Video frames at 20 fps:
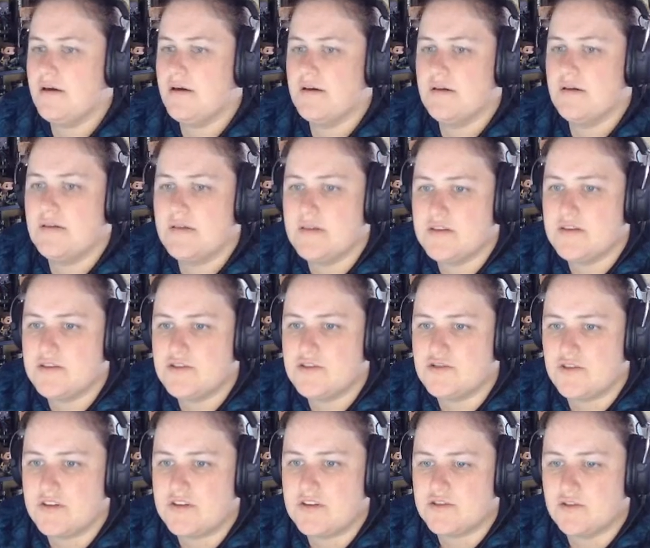These
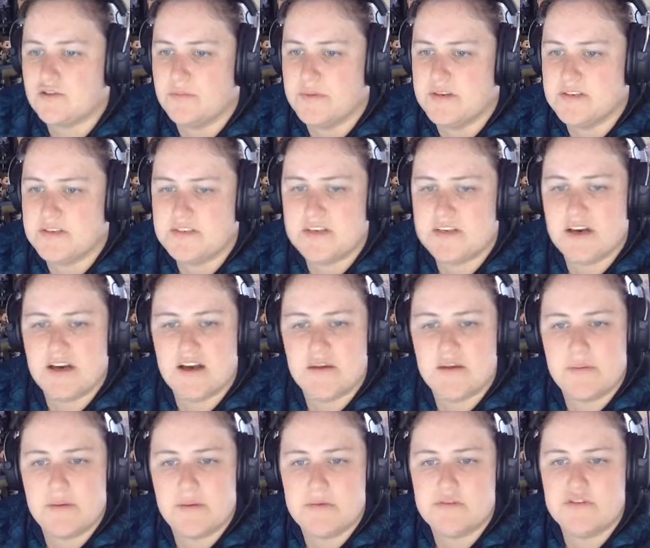streets are a bit dark.
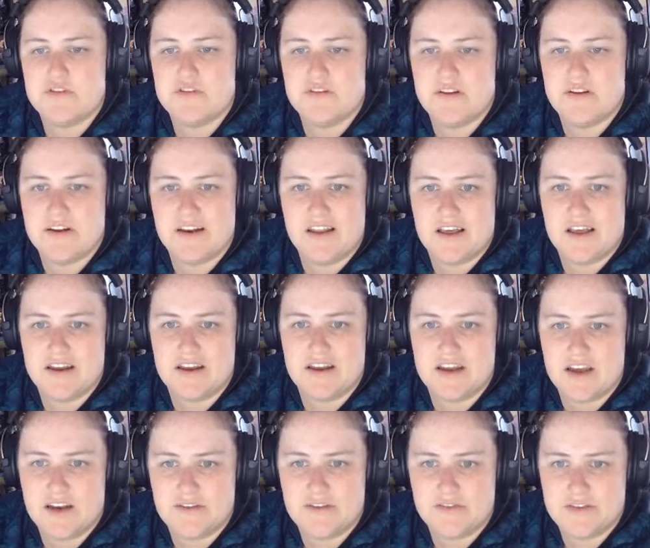Maybe I should have done a lighter
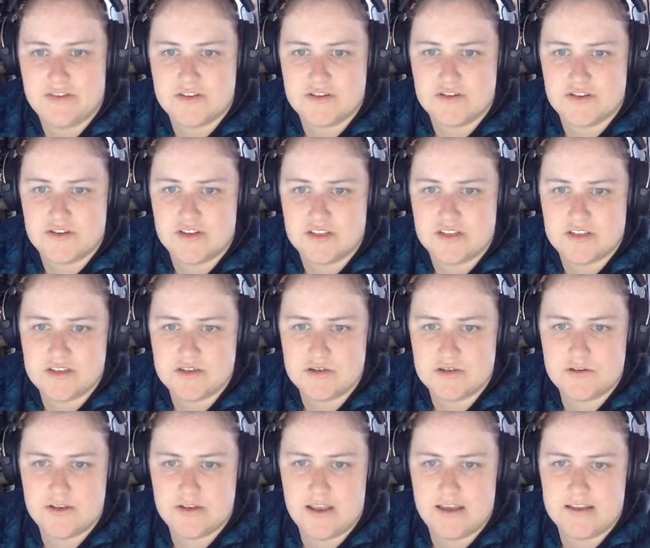colour for the streets. Too
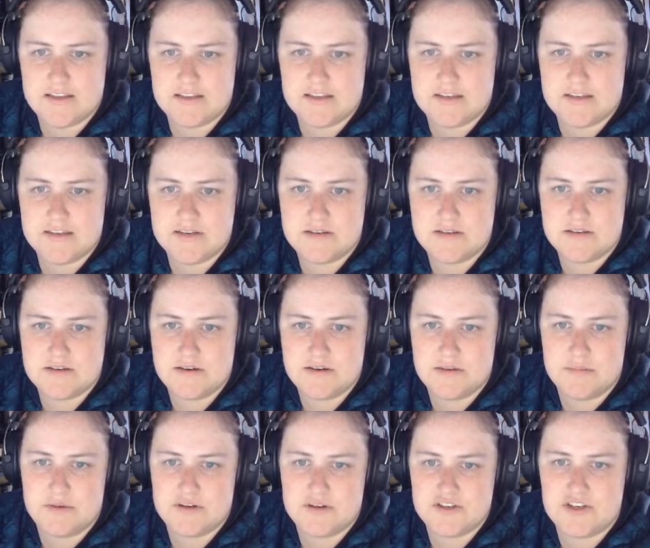late. I'm
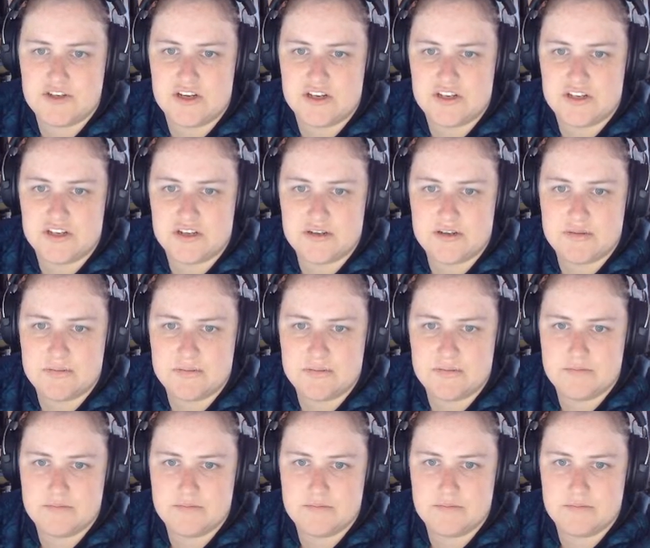not changing it.
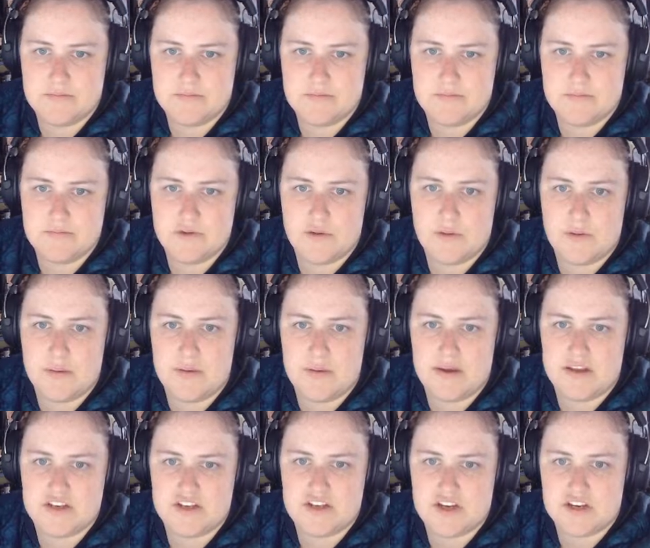Or maybe I can
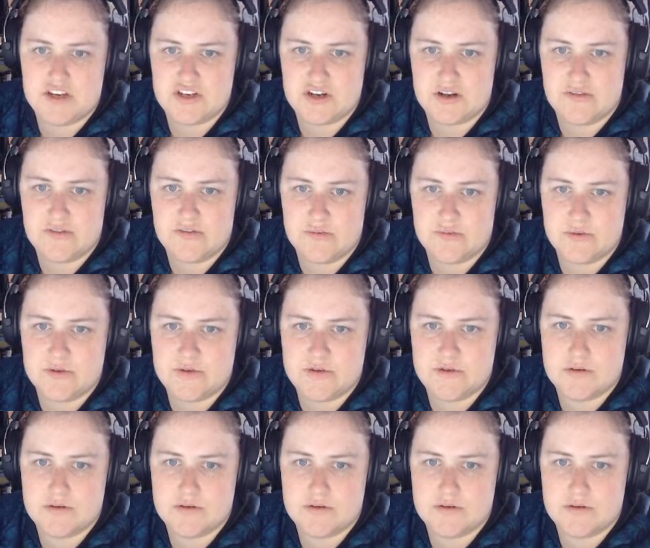change it afterwards.